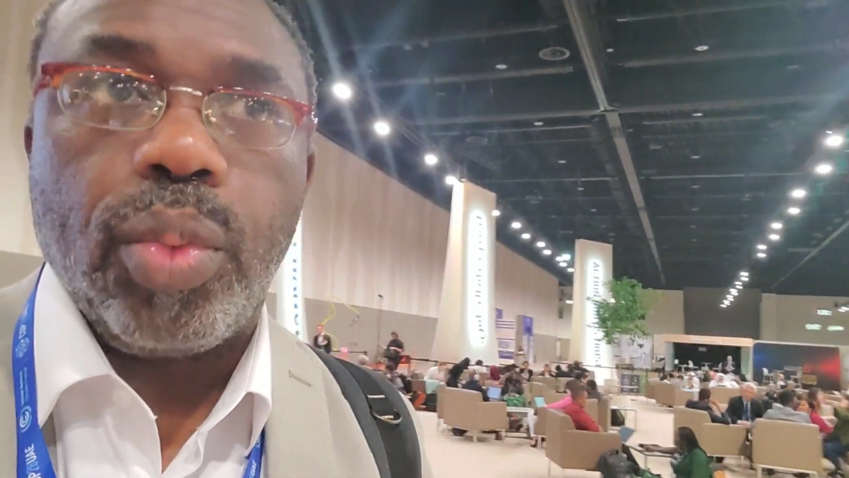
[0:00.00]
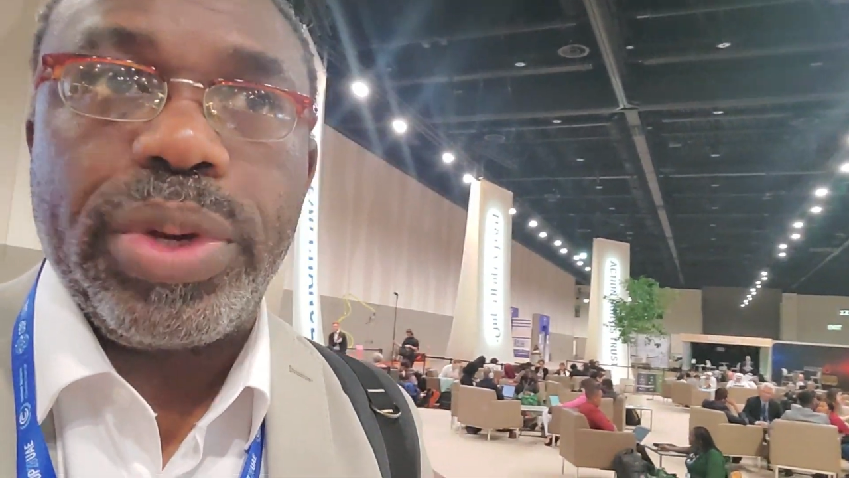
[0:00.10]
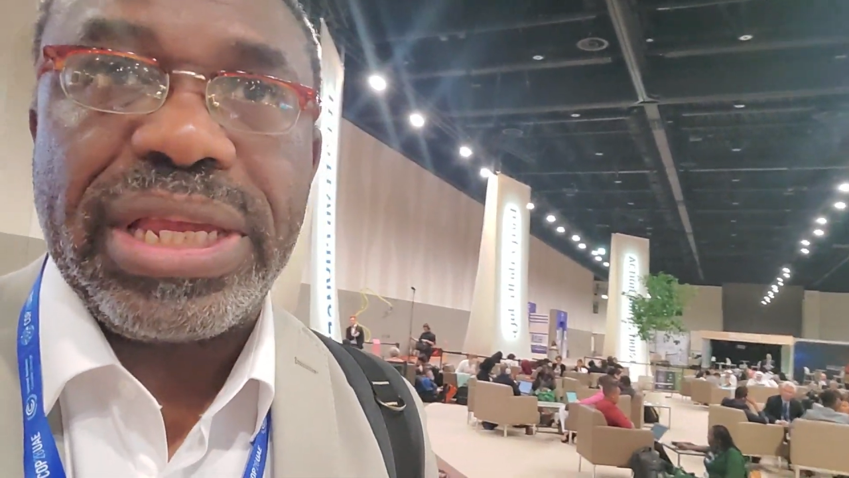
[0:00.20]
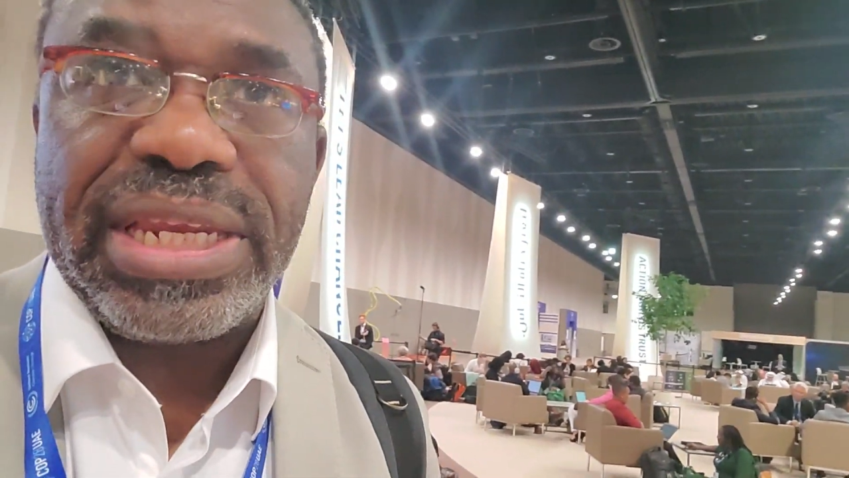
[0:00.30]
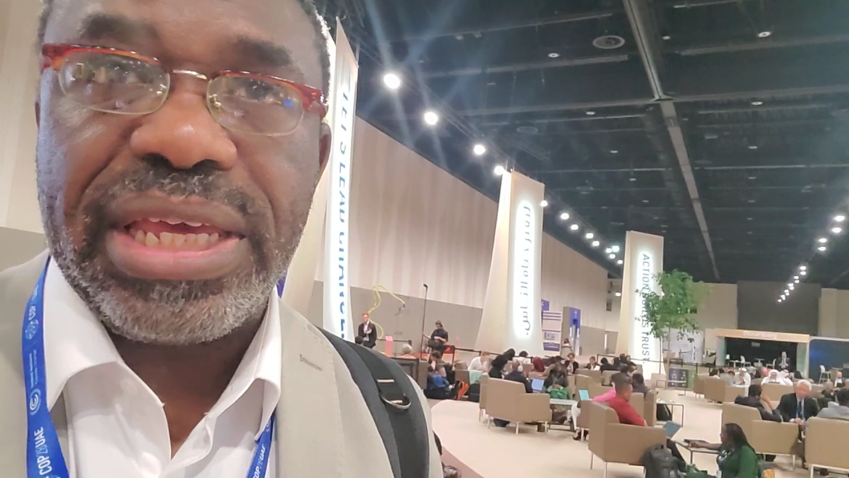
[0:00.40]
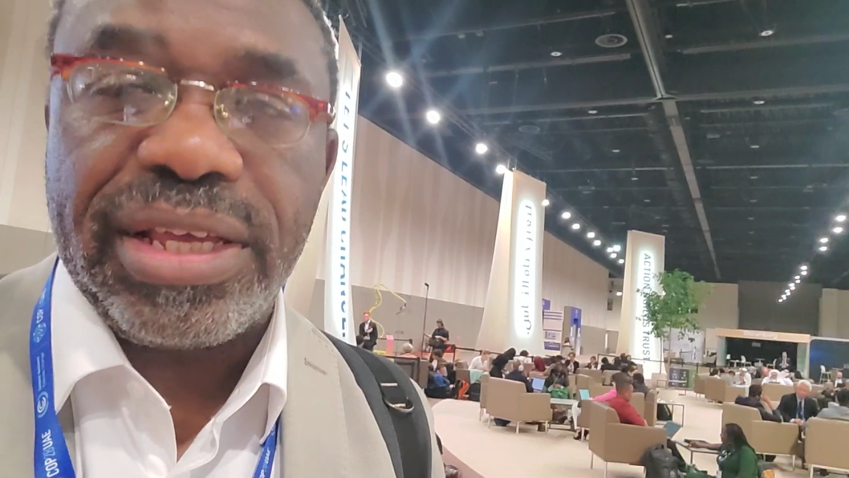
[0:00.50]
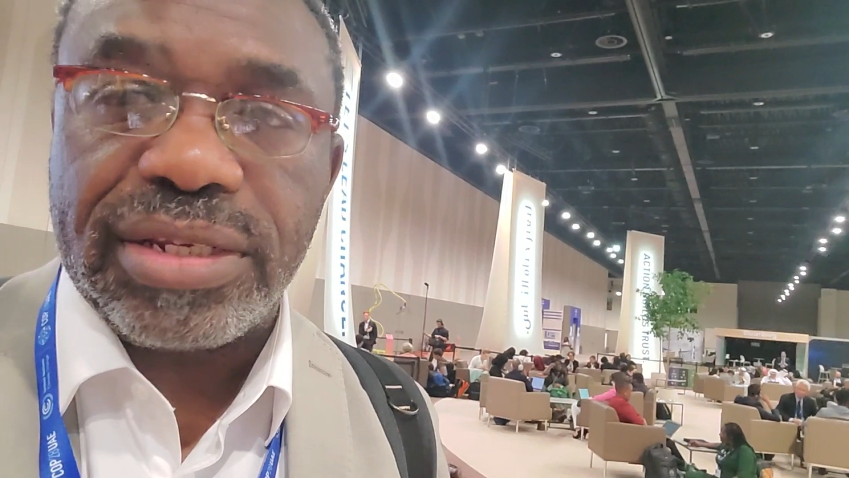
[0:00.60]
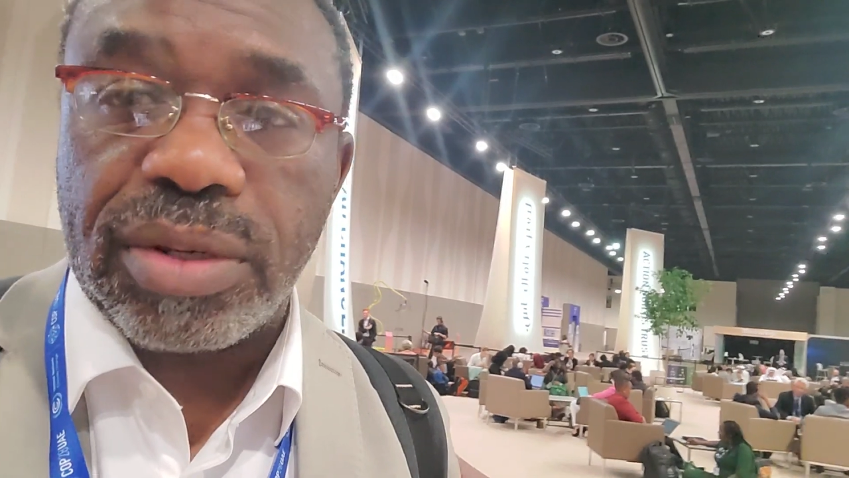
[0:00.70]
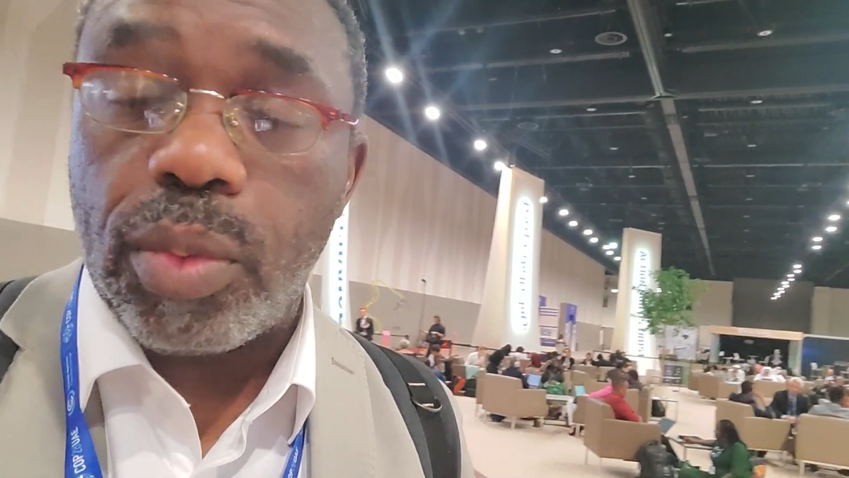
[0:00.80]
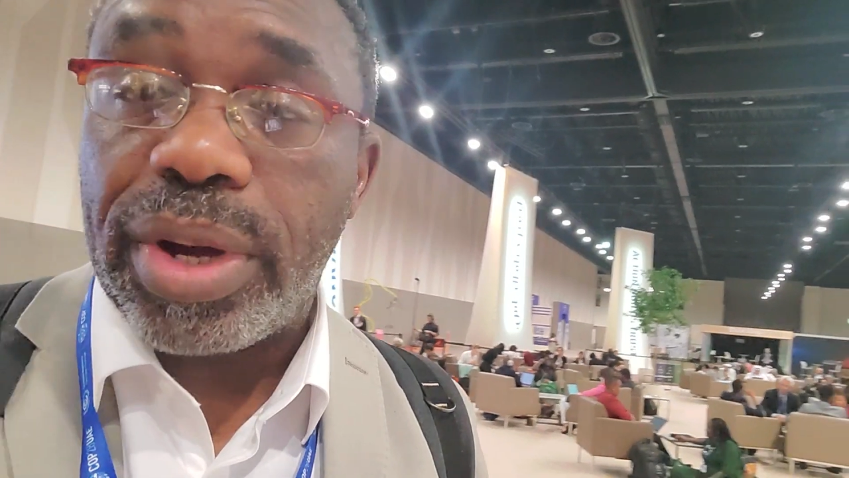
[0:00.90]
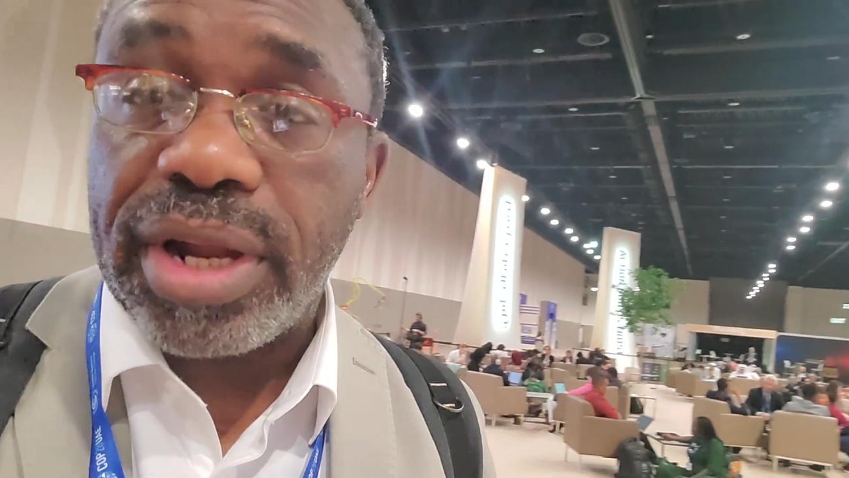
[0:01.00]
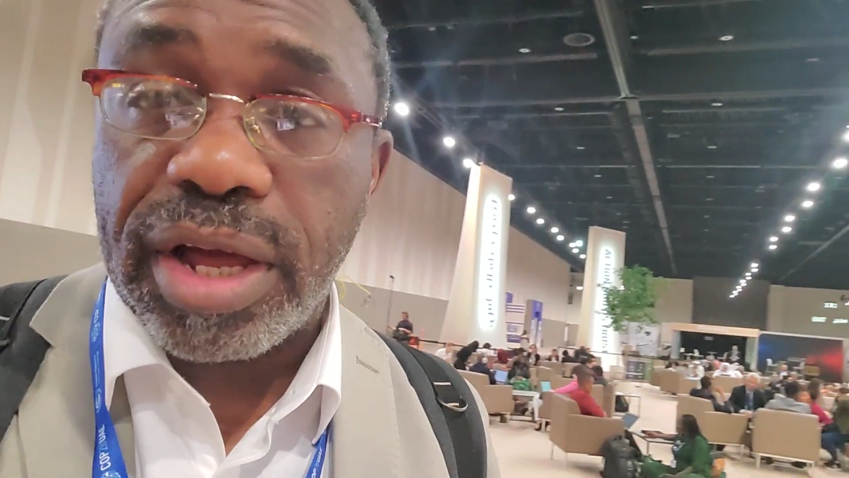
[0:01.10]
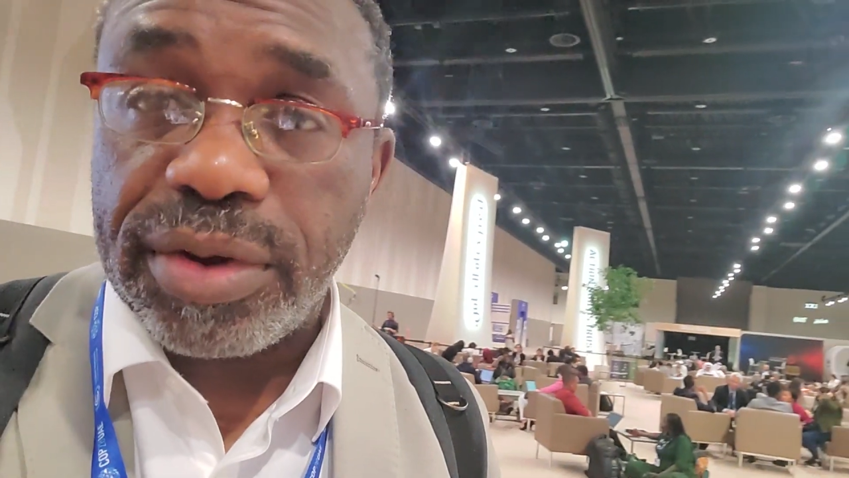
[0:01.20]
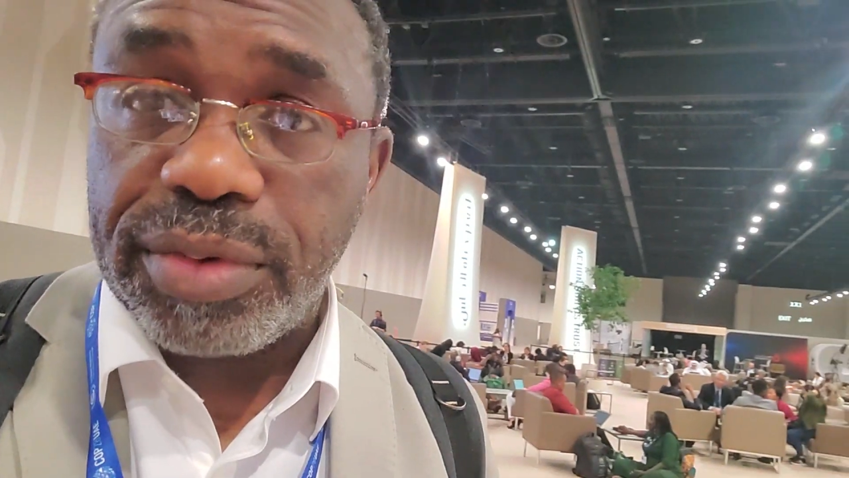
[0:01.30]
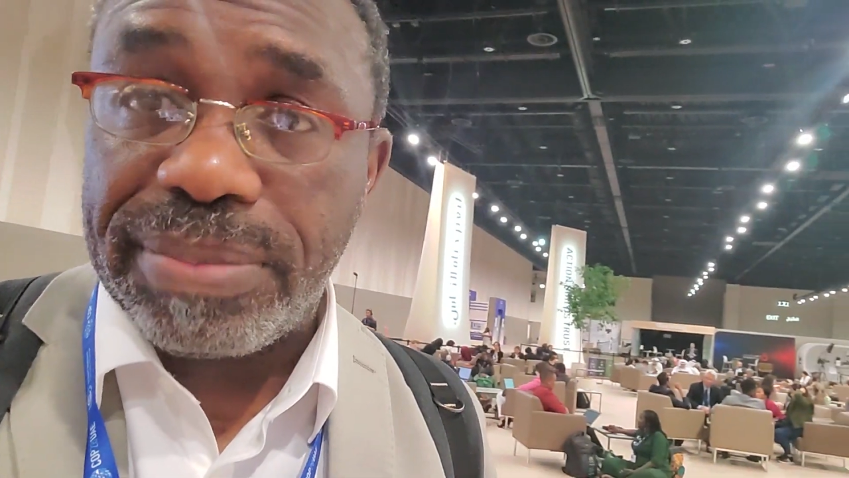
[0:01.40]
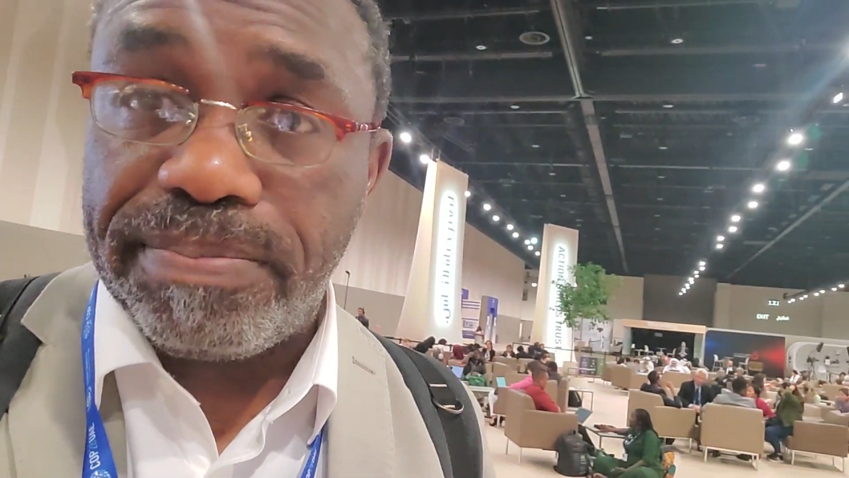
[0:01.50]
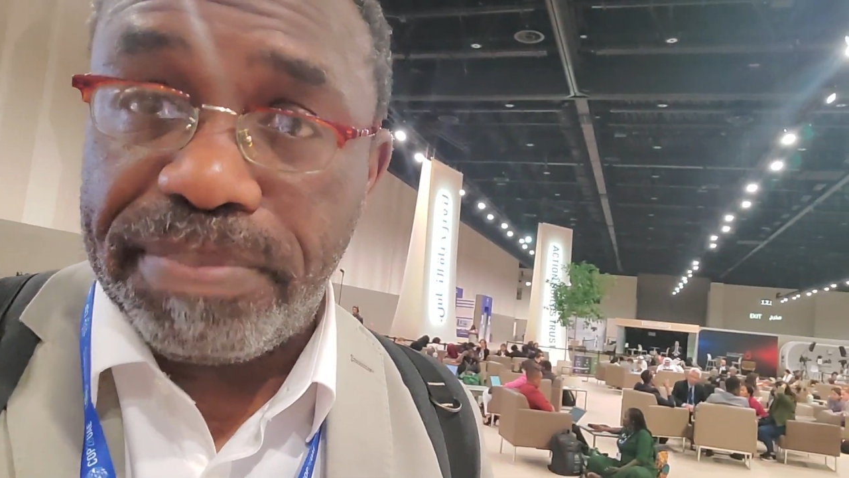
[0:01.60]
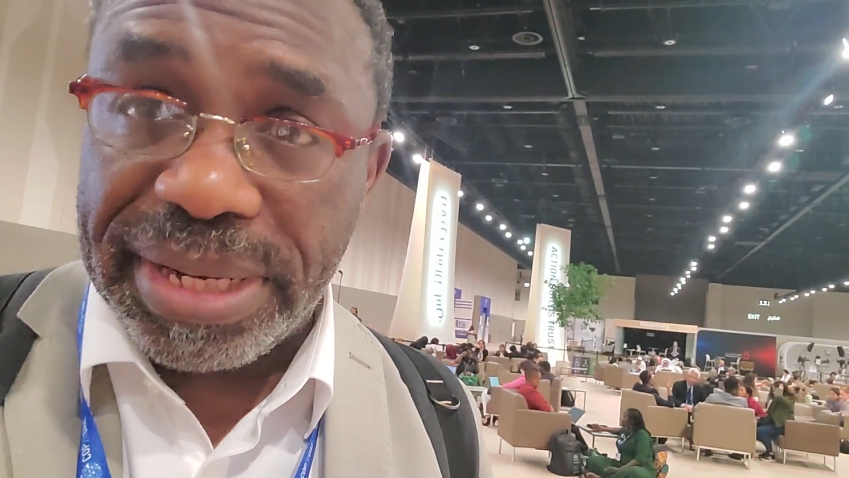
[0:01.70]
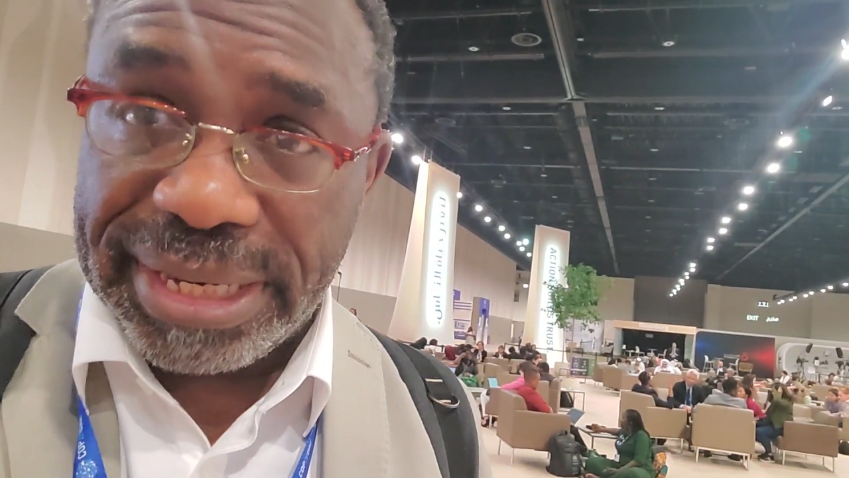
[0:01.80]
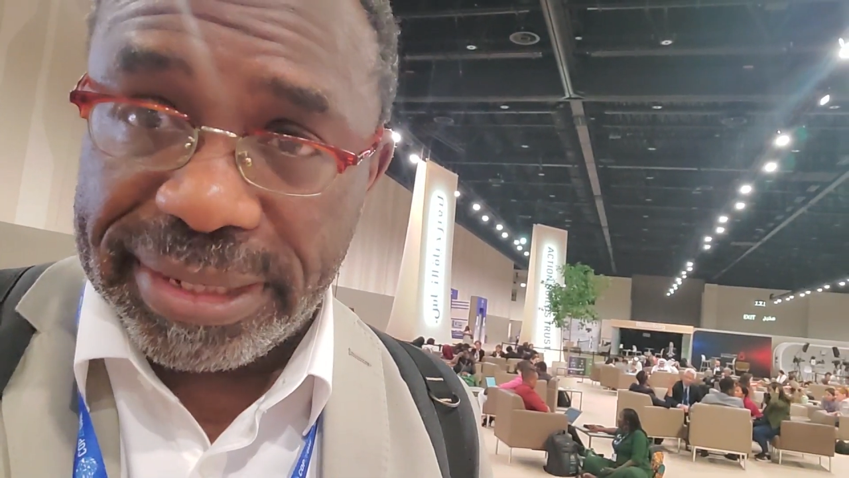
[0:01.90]
We need
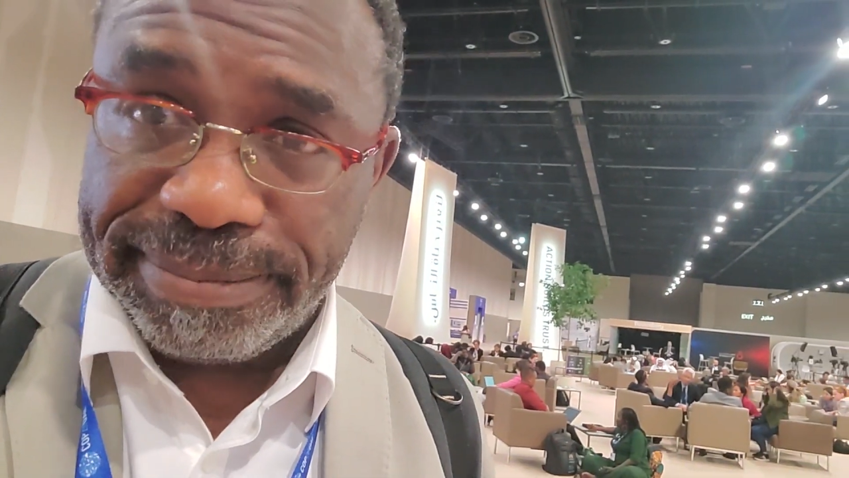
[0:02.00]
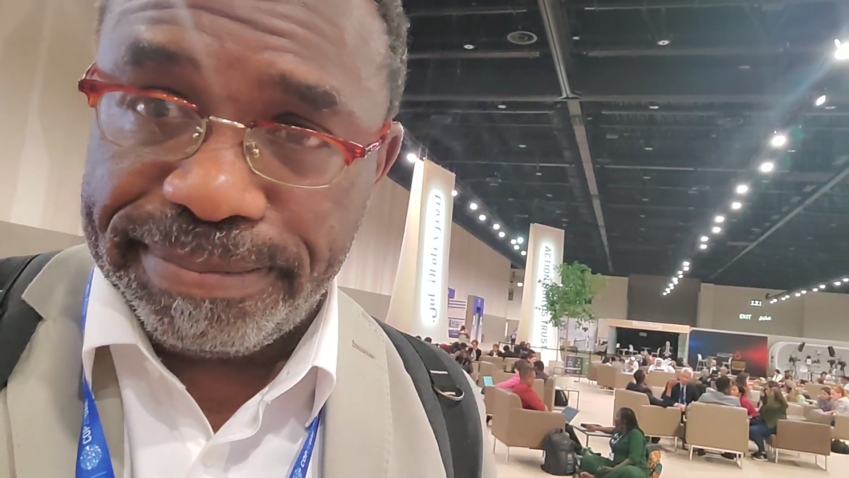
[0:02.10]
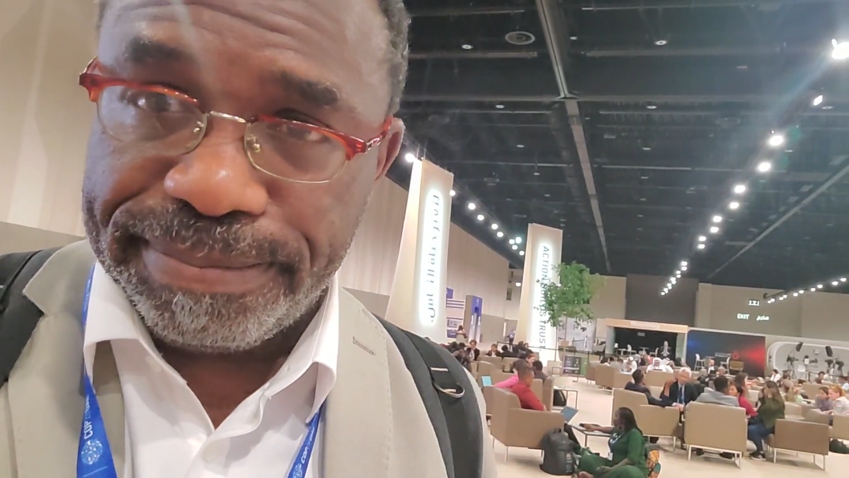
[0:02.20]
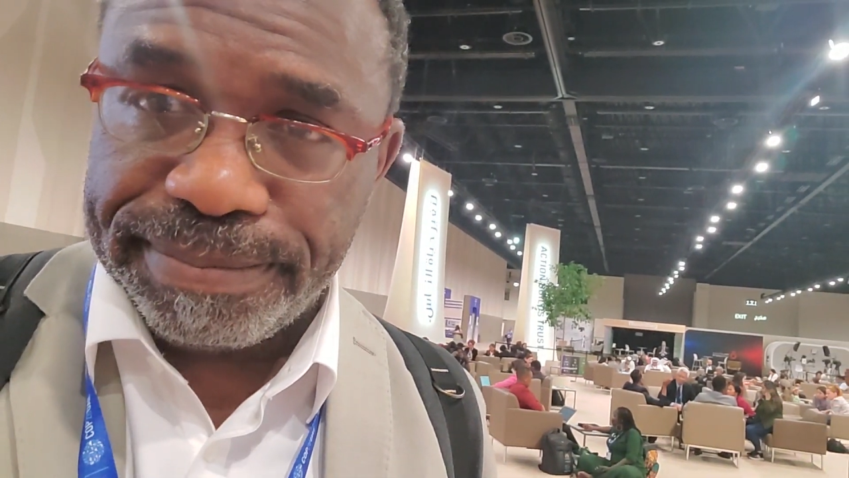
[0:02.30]
100 billion